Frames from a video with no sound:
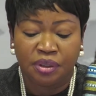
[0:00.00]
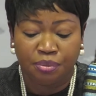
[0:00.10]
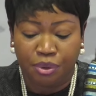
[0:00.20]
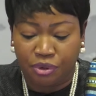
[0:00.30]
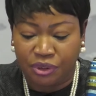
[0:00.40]

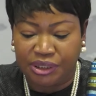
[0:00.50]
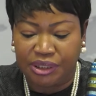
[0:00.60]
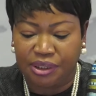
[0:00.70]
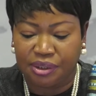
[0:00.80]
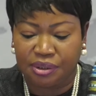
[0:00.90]

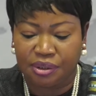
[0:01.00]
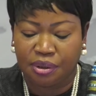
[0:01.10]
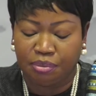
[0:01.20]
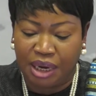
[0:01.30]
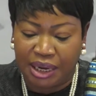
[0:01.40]
Burundi,
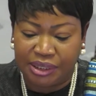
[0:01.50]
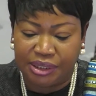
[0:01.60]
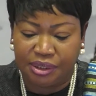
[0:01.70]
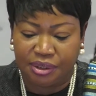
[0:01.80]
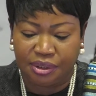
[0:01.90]

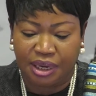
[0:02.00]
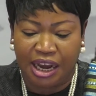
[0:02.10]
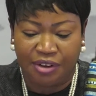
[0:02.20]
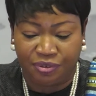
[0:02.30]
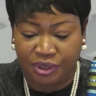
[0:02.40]
Mali,
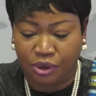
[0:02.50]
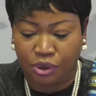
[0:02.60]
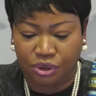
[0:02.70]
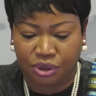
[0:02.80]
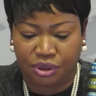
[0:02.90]
Ivory
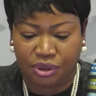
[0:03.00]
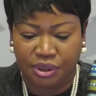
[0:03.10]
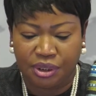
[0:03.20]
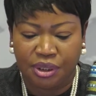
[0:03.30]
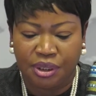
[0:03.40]
Coast,
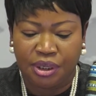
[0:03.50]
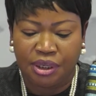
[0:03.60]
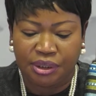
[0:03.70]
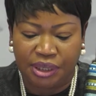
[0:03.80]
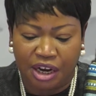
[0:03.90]

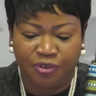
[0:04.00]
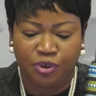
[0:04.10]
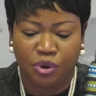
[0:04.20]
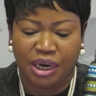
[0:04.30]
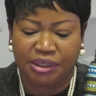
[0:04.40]

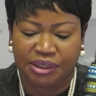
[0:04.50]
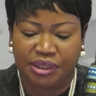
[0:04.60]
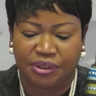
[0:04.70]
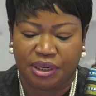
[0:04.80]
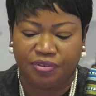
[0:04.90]
Darfur, and
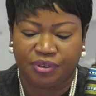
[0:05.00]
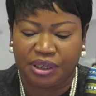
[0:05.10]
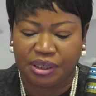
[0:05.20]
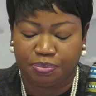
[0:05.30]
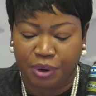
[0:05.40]
Central
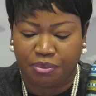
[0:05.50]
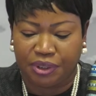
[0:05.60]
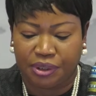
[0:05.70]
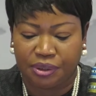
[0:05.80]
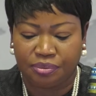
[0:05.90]
African
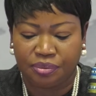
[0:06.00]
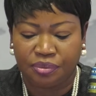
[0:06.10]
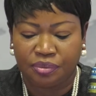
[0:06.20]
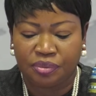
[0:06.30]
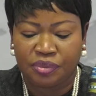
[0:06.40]
Republic,
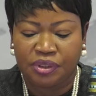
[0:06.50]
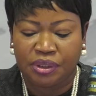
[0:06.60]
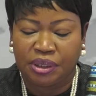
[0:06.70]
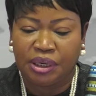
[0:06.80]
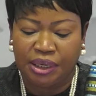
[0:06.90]

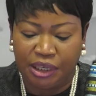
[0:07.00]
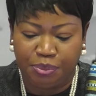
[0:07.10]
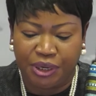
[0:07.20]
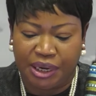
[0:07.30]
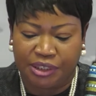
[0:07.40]

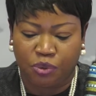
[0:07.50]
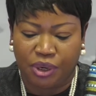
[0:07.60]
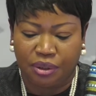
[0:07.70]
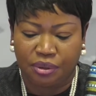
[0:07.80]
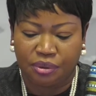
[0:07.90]
Libya as
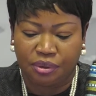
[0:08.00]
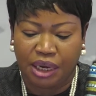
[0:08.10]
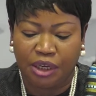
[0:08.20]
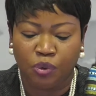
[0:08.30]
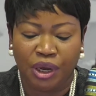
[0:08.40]
well.
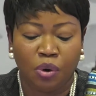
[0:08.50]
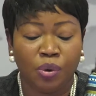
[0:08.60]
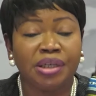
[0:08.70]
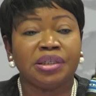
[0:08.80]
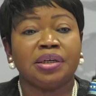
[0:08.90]
And we are
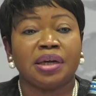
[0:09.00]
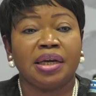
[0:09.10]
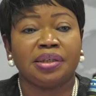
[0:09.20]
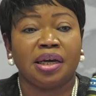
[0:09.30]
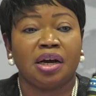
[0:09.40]
waiting
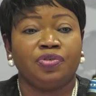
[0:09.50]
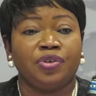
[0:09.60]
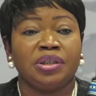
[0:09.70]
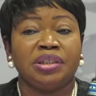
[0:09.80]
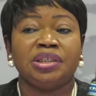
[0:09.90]
right now
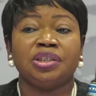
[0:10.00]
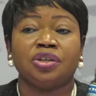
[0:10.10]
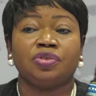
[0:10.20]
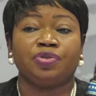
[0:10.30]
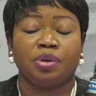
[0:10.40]
for a
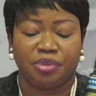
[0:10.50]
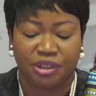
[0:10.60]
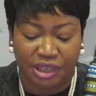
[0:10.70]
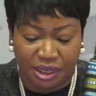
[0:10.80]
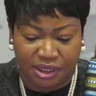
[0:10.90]
decision from the
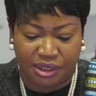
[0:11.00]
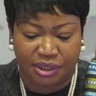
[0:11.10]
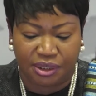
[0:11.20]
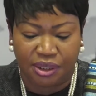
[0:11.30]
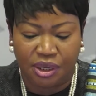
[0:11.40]
judges